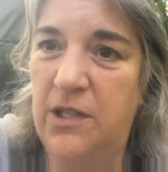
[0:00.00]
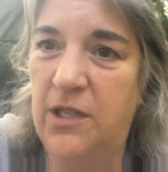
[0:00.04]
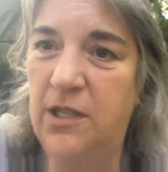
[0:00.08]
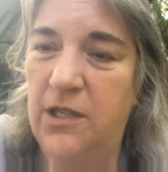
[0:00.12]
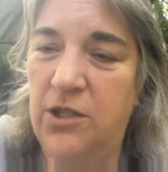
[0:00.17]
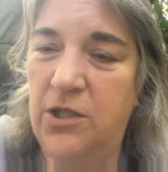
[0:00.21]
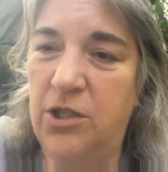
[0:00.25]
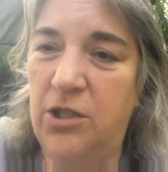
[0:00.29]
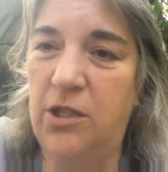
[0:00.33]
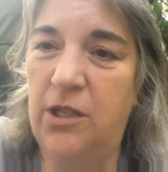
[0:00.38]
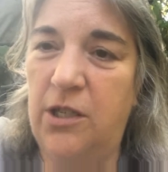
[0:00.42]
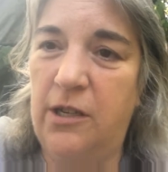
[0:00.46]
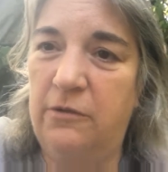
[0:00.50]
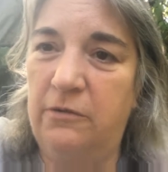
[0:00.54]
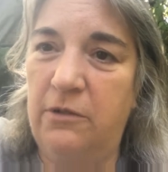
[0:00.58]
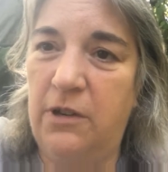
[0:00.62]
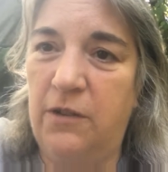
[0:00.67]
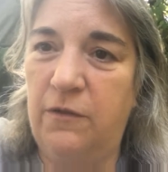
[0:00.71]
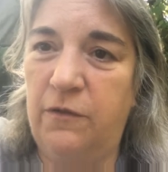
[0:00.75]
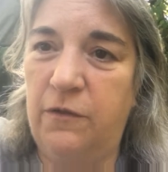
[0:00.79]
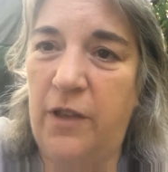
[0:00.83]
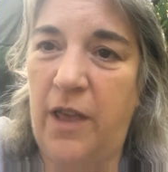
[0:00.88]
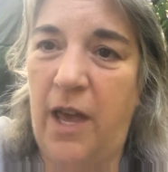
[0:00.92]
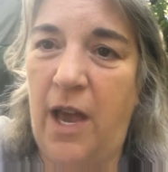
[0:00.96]
in the agility
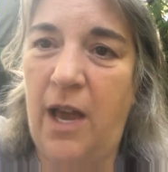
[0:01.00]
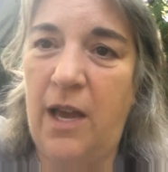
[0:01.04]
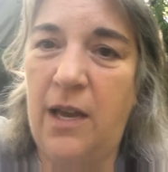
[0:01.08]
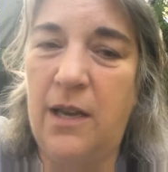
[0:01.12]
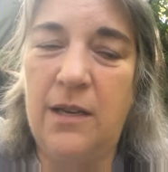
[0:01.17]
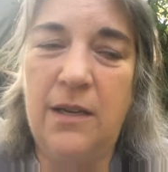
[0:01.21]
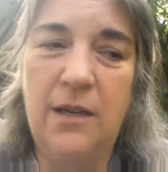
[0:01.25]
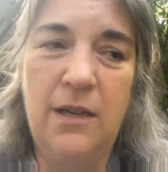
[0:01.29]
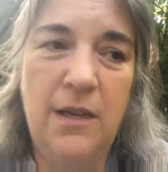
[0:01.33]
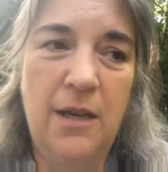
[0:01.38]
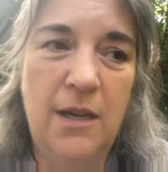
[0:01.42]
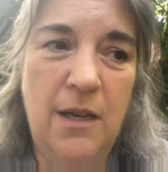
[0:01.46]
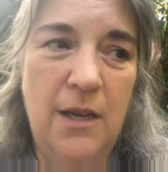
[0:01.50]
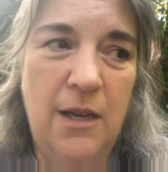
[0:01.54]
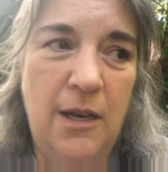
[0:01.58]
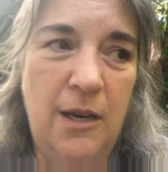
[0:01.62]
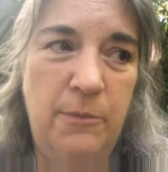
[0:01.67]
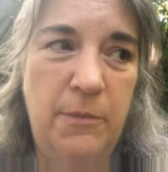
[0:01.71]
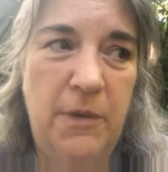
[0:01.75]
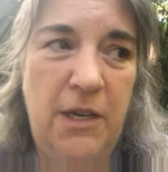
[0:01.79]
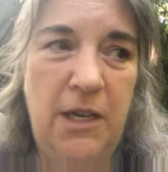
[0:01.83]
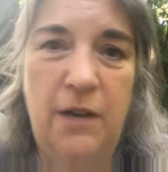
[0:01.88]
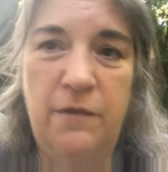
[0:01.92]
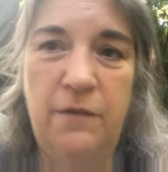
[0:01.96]
ring for that.
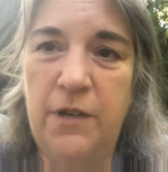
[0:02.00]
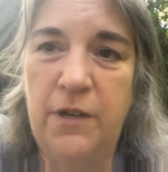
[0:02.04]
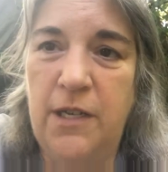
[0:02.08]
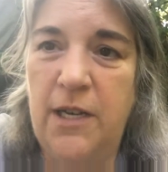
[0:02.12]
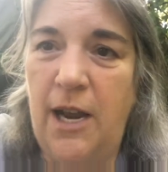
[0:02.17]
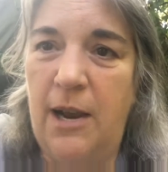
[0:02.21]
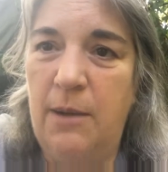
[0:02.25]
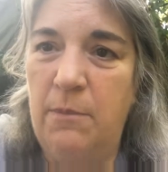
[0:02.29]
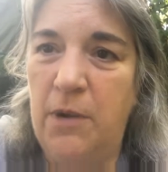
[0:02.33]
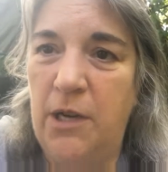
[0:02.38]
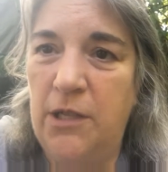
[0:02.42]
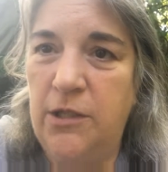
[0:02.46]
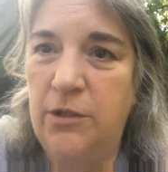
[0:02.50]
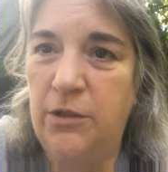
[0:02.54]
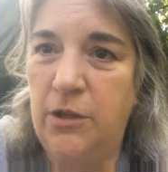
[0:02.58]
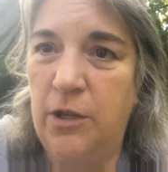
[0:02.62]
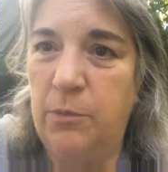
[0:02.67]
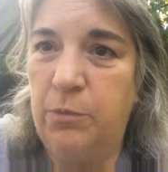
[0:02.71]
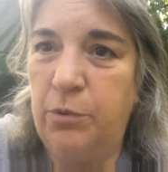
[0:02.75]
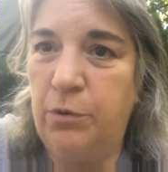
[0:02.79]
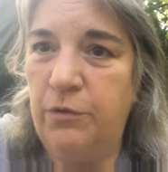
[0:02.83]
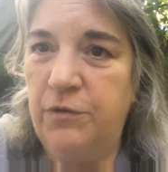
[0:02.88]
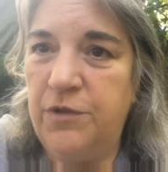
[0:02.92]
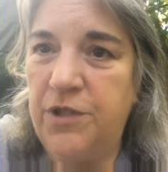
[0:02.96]
I mean, every day my
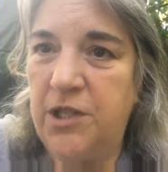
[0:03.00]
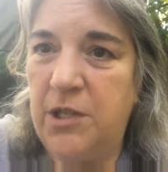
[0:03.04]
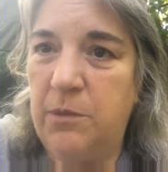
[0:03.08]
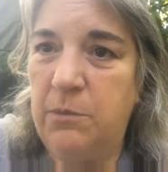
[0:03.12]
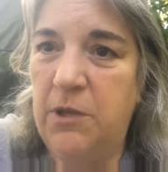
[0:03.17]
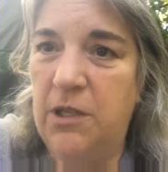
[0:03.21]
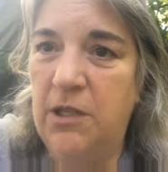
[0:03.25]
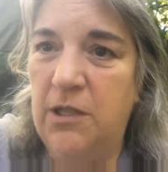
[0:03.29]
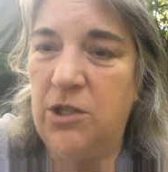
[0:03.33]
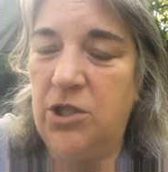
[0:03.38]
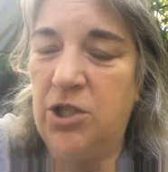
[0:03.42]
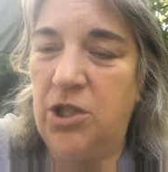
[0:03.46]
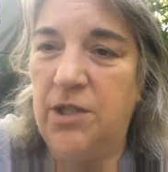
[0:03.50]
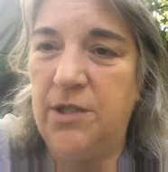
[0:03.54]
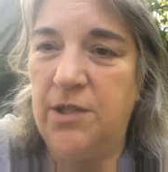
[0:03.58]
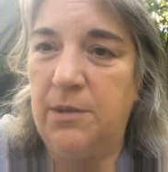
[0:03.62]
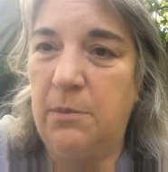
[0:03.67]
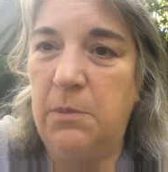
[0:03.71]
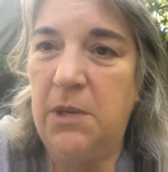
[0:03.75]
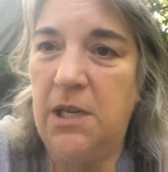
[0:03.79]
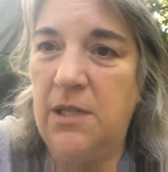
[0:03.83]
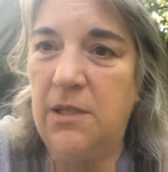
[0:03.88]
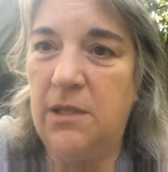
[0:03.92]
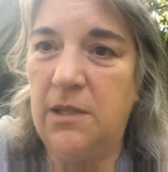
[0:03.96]
dog proves to me that she's
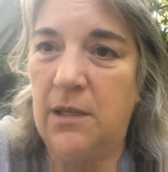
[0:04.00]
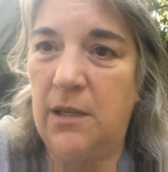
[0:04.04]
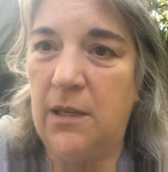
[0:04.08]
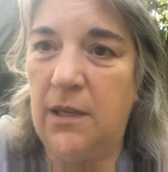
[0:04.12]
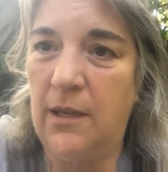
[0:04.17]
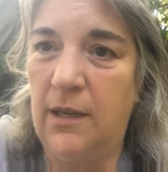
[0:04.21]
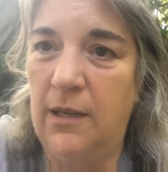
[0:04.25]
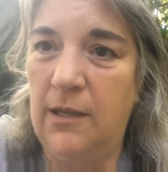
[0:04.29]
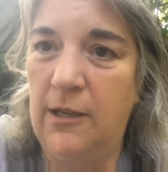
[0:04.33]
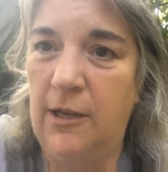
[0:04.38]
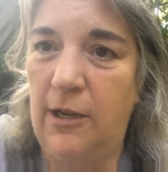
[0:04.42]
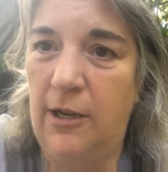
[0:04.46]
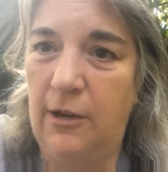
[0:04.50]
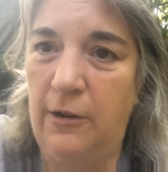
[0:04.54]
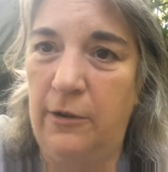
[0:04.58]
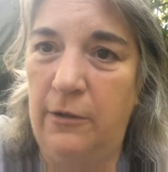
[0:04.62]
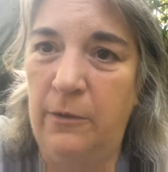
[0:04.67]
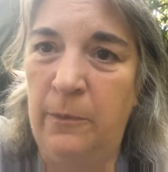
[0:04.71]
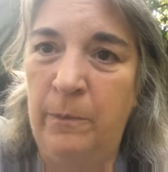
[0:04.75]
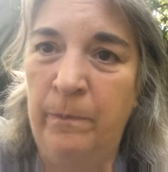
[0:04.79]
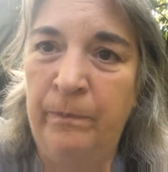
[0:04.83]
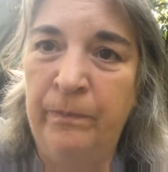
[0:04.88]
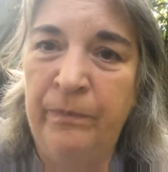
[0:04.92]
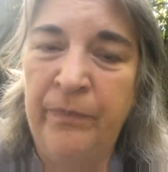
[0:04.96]
amazing, you
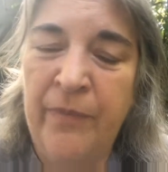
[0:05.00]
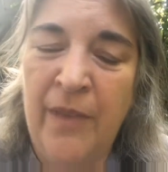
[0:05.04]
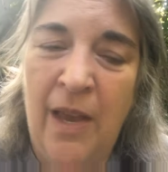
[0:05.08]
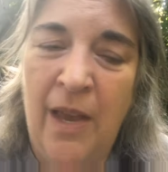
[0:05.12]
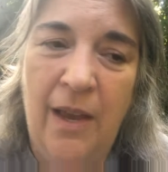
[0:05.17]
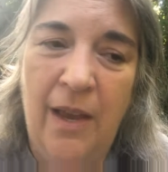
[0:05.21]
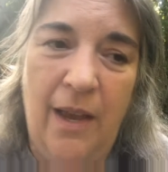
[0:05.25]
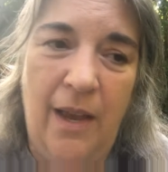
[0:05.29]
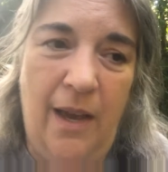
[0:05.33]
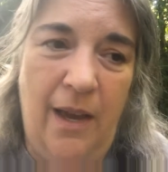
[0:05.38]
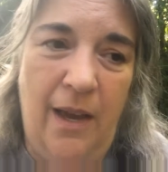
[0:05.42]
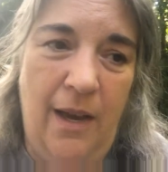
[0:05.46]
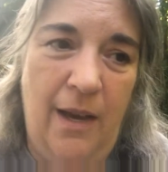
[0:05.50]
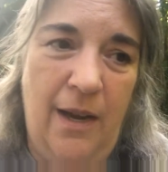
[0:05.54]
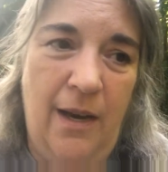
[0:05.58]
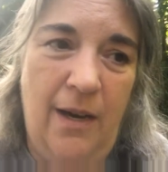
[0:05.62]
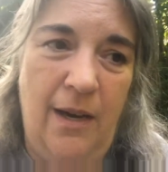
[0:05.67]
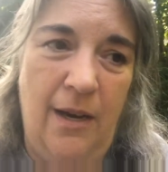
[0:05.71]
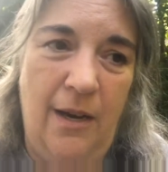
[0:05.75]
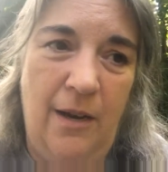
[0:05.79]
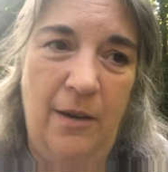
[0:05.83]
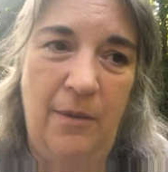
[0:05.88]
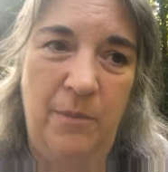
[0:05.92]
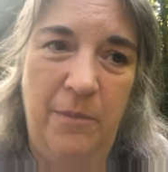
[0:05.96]
know.
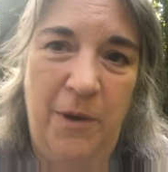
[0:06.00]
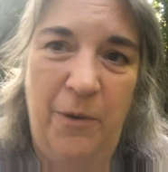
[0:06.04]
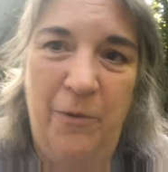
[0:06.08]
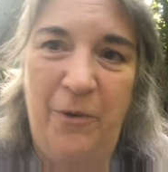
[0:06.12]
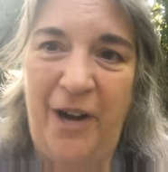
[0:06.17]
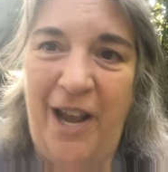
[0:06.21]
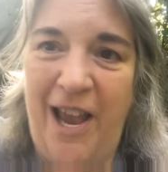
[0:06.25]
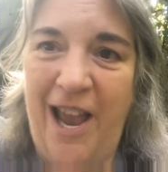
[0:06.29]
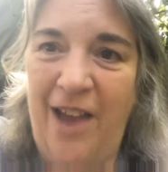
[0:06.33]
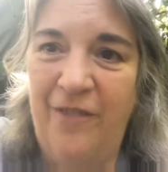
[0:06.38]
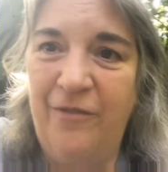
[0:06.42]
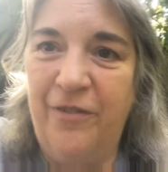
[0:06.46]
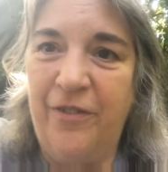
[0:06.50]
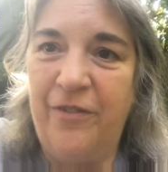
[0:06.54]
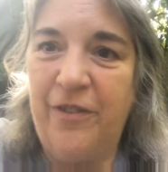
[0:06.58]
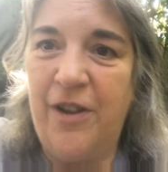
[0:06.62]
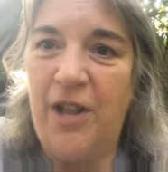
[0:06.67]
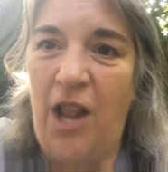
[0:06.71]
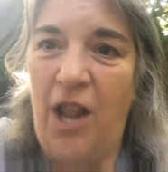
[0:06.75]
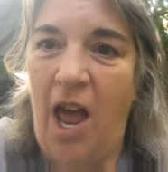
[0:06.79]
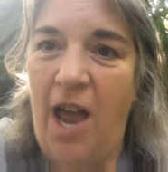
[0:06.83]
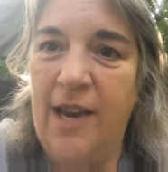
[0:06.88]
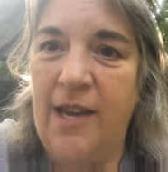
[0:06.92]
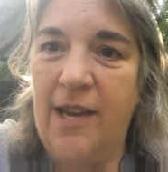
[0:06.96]
And when I have
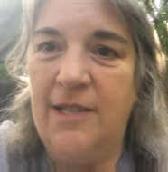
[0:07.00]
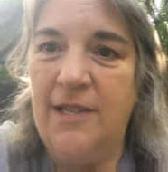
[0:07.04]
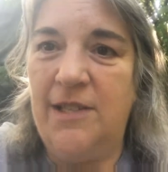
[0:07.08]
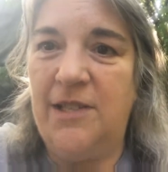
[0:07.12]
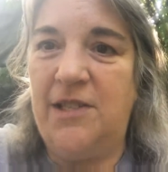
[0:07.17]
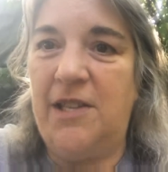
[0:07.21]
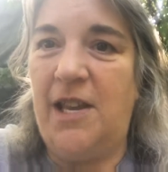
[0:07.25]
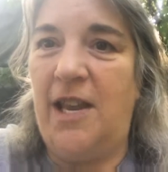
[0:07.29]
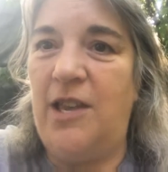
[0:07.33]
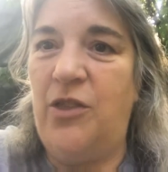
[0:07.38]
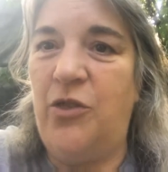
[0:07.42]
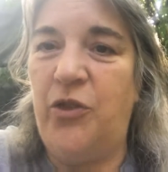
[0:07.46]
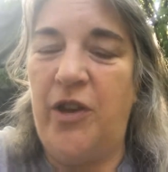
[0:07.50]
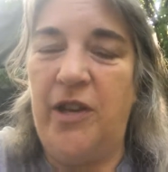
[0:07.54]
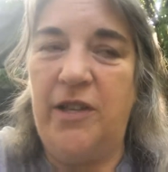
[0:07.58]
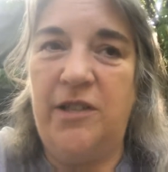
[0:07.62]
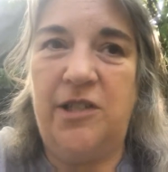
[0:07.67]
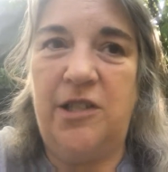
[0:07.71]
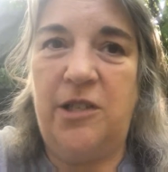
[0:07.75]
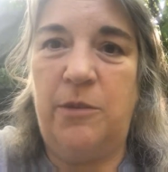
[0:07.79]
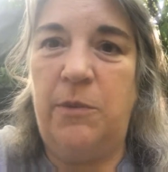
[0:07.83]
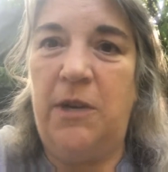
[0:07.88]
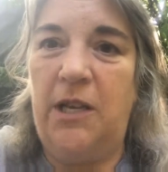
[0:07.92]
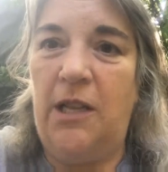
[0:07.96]
clients say
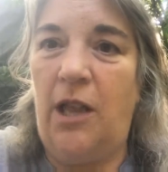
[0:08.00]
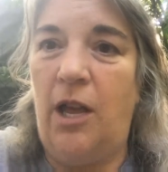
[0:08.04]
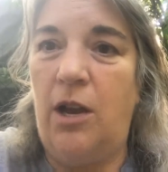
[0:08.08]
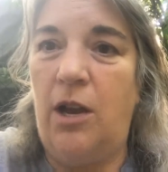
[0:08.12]
things to me